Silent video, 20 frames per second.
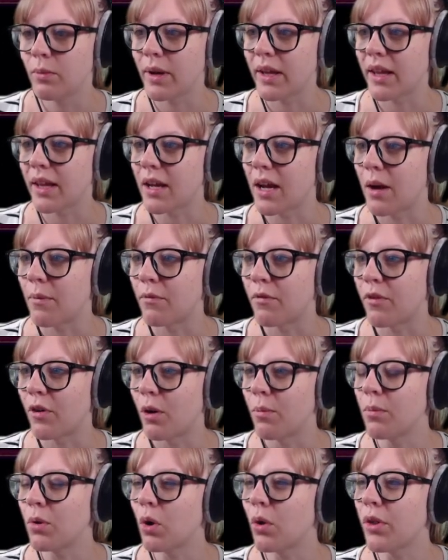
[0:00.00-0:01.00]
where they come
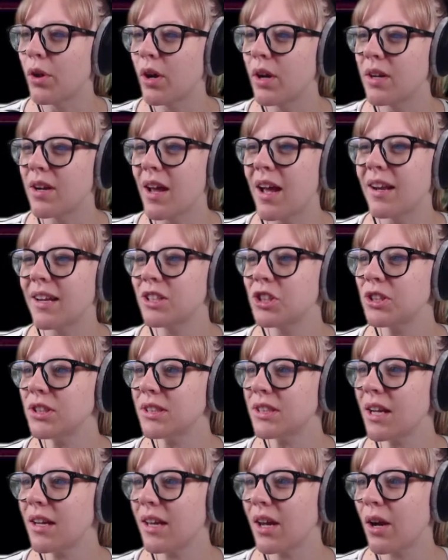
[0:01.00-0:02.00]
from. Although, now let's
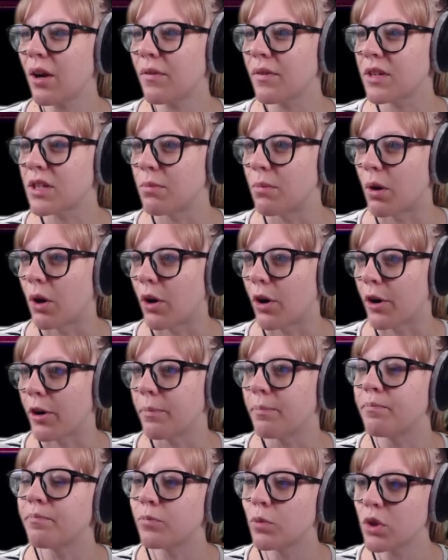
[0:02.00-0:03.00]
just take care of it
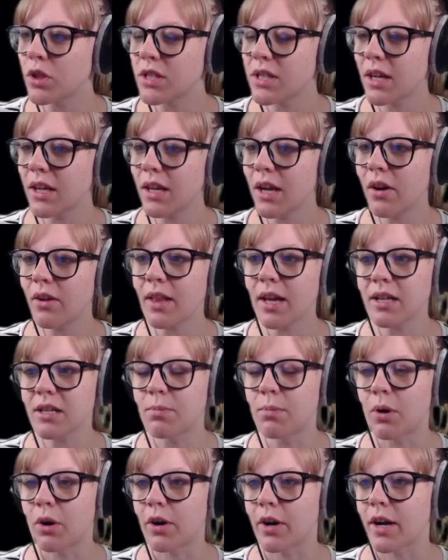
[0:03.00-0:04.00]
tomorrow. We'll just take care of that
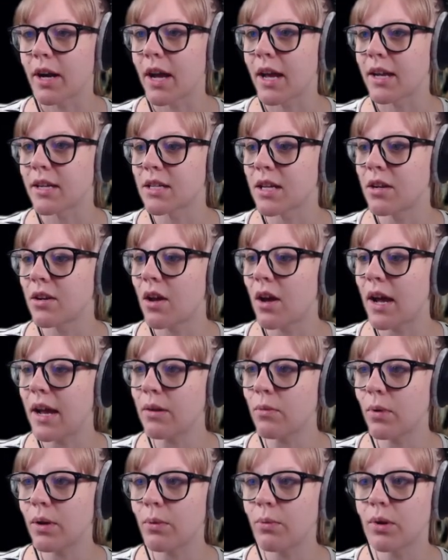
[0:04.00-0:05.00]
tomorrow. And
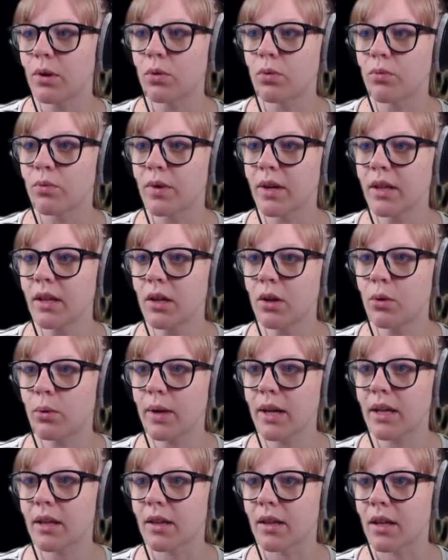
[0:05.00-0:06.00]
tonight we will really
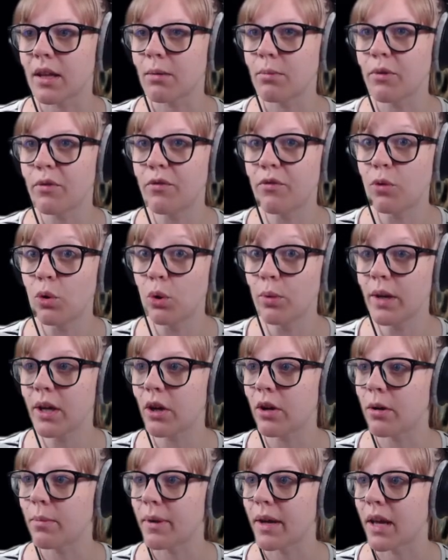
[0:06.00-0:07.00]
quickly, before we
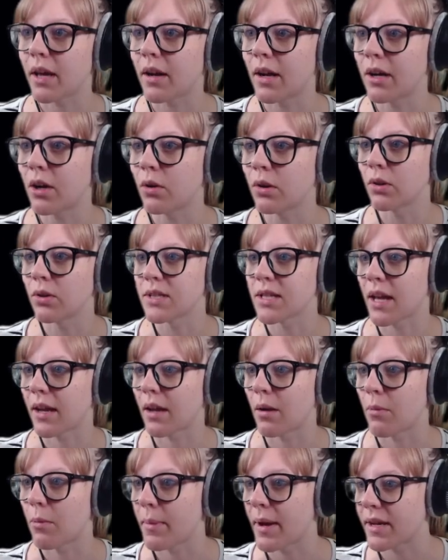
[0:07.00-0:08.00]
go to bed, I it looks
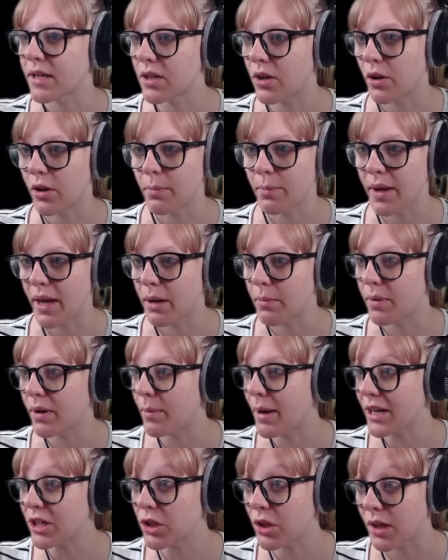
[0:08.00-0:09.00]
like I'm about to go to bed, but
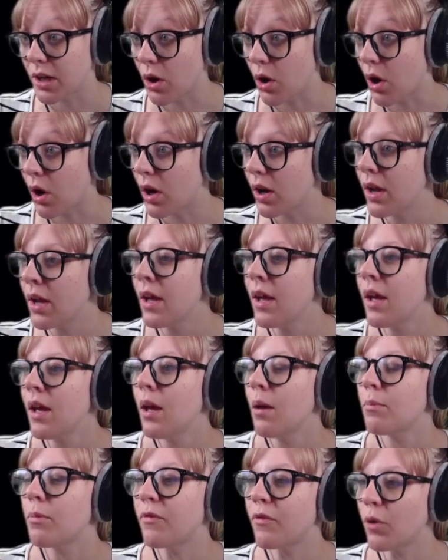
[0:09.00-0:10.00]
I'm actually not.
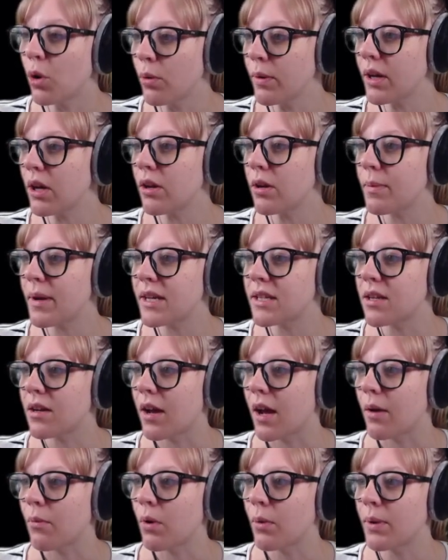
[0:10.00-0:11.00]
Before we go to bed
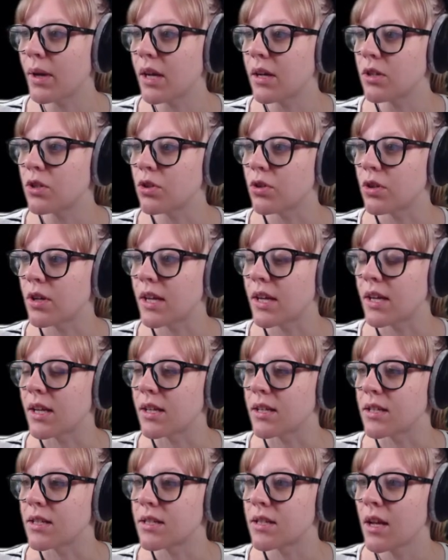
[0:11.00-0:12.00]
tonight, what we're going to do
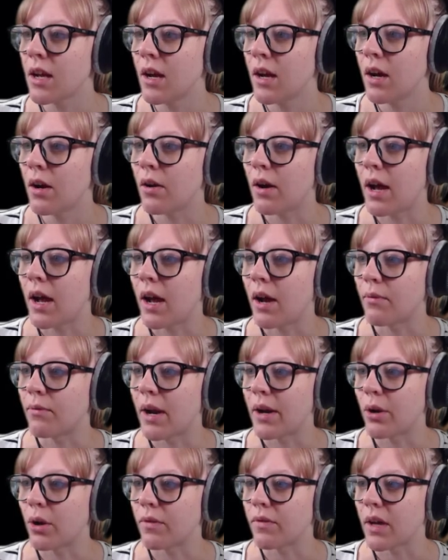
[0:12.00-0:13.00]
is uh,
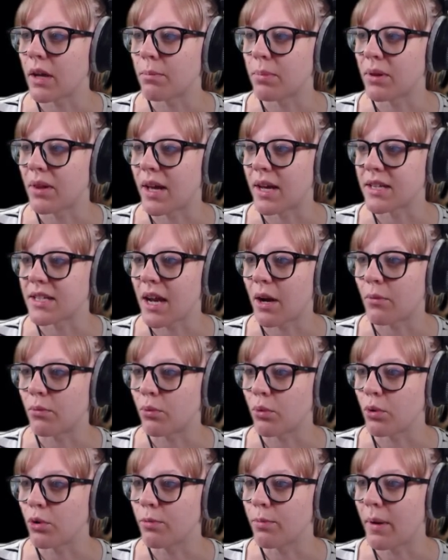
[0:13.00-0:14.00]
run over and plant our
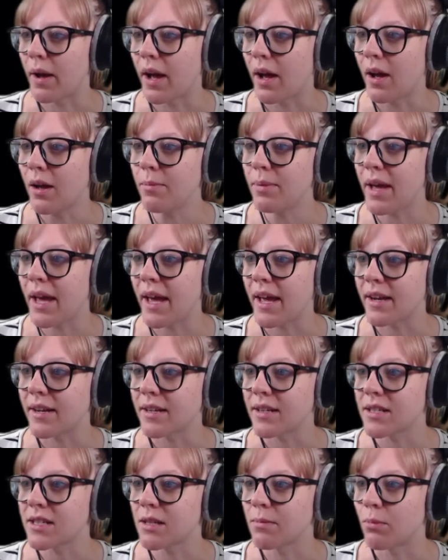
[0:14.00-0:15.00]
rhubarb
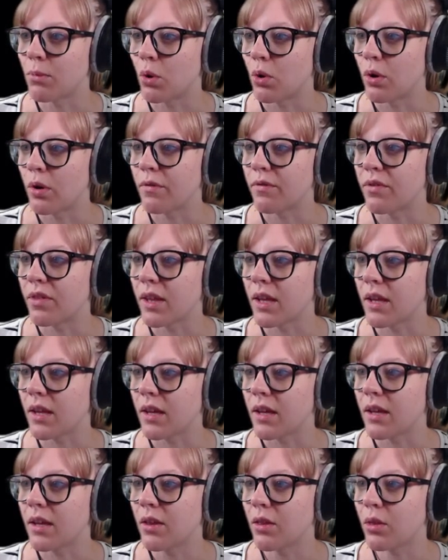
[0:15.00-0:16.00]
and some more of
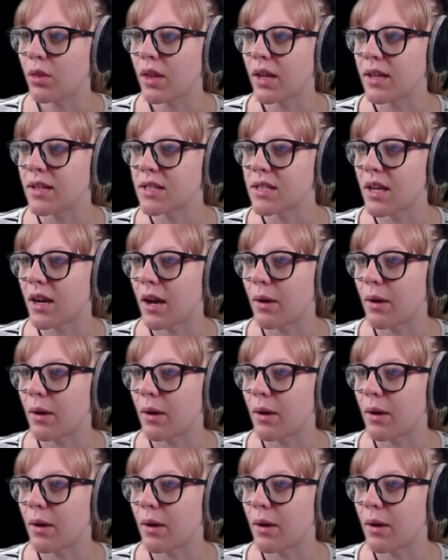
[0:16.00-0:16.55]
the things